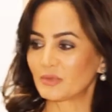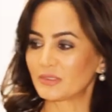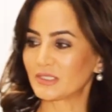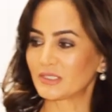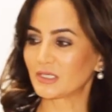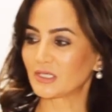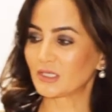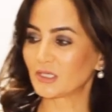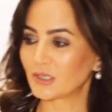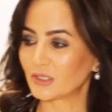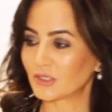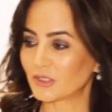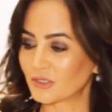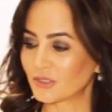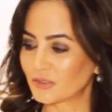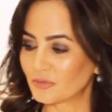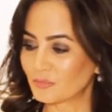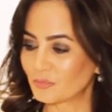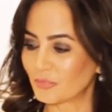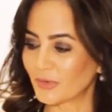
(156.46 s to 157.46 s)

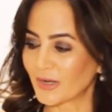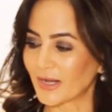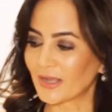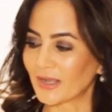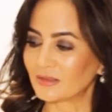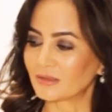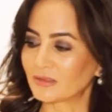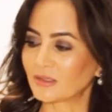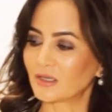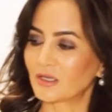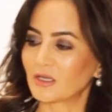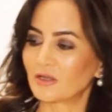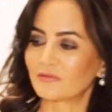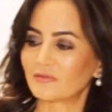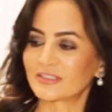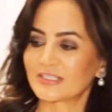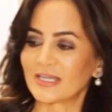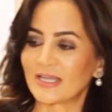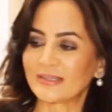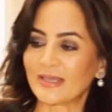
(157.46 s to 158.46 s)
particular brand of
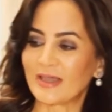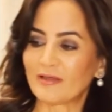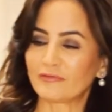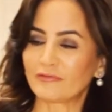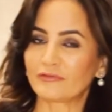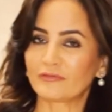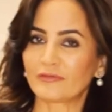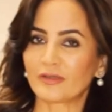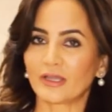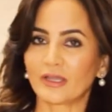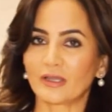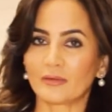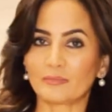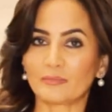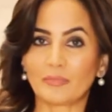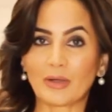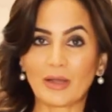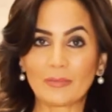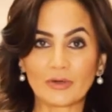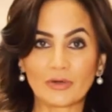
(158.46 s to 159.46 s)

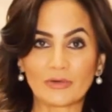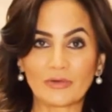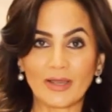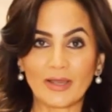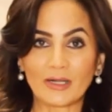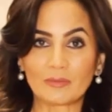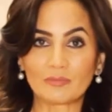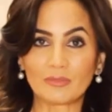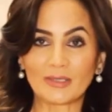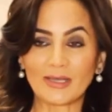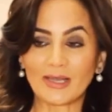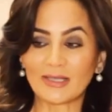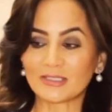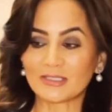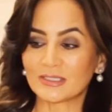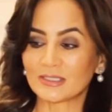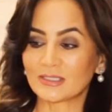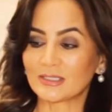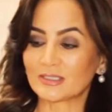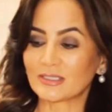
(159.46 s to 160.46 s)
SAFFRON pomegranate
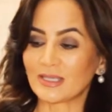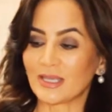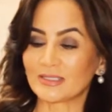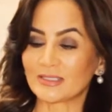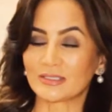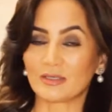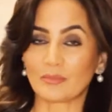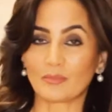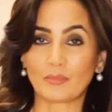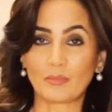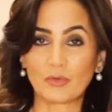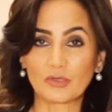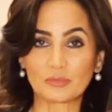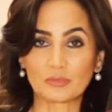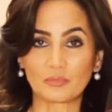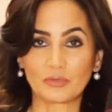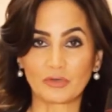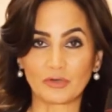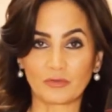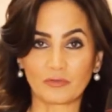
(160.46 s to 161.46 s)
molasses has the
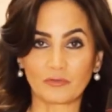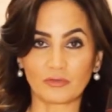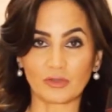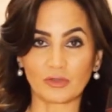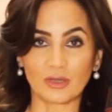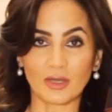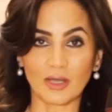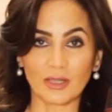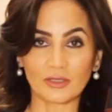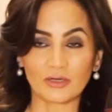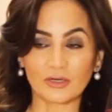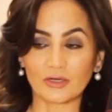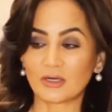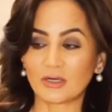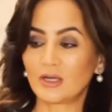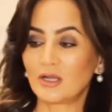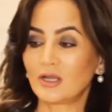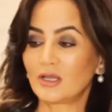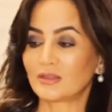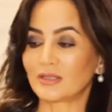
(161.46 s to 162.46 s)
most beautiful color.
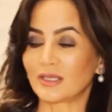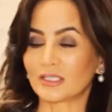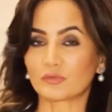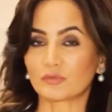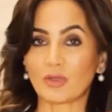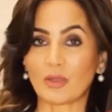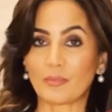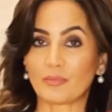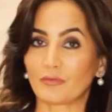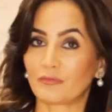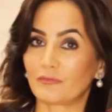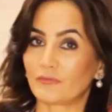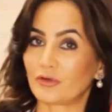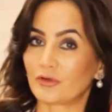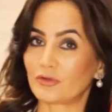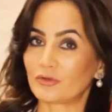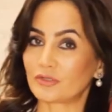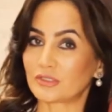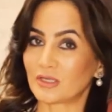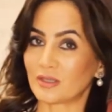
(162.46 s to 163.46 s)
That's why I prefer
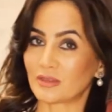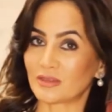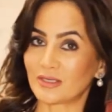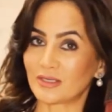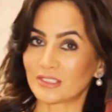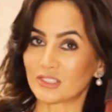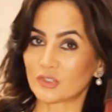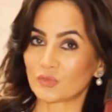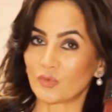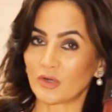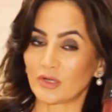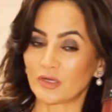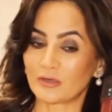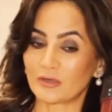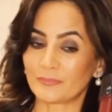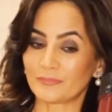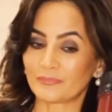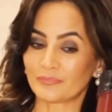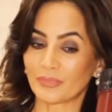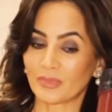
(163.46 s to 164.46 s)
using this one
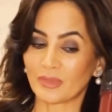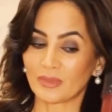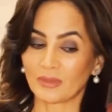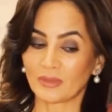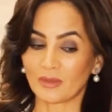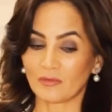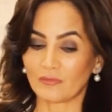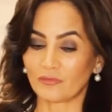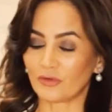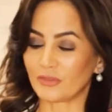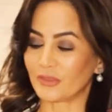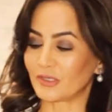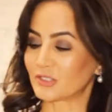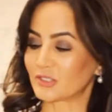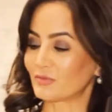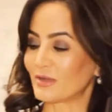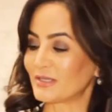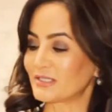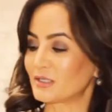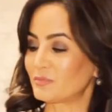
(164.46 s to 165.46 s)
for this
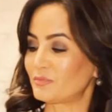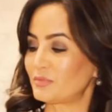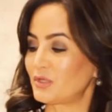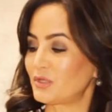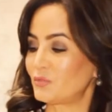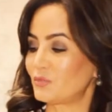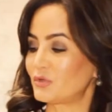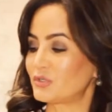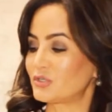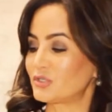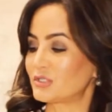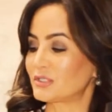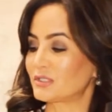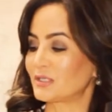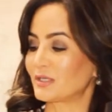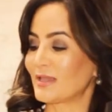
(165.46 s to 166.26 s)
recipe, which is the